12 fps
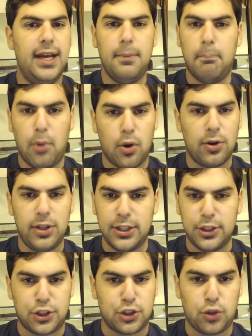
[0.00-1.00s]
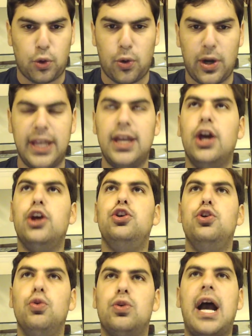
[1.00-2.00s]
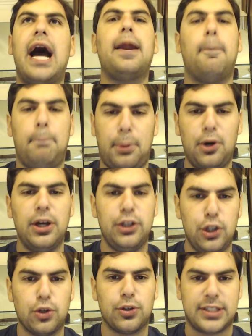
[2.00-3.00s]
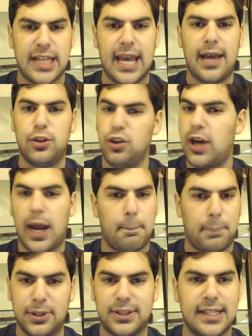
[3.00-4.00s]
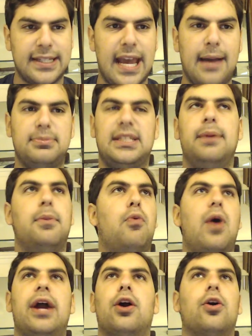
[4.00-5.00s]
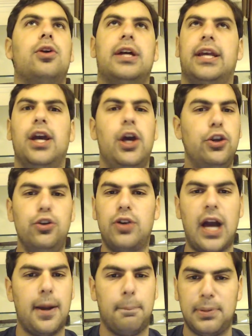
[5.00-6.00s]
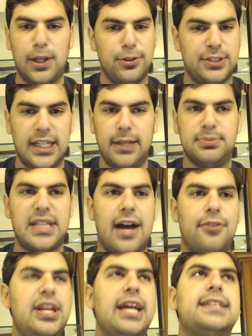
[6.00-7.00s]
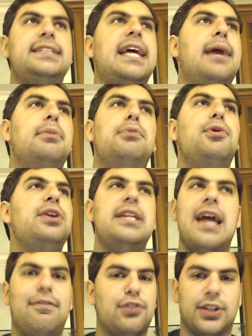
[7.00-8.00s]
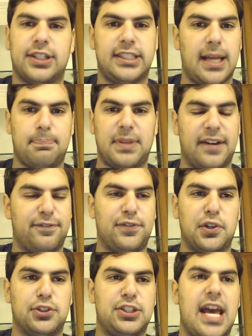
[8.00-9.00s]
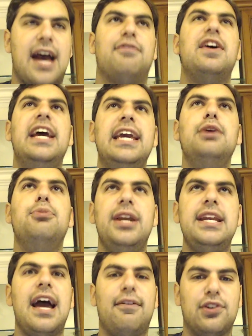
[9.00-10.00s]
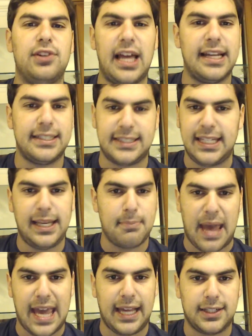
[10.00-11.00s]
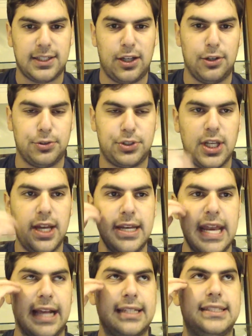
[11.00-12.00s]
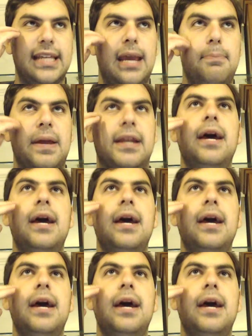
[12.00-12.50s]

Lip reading: Moral of the story, you gotta put the damn team away early. You gotta blow teams out. Nick Saban would never accept that first half. He would never let a team hang close. Nick Saban.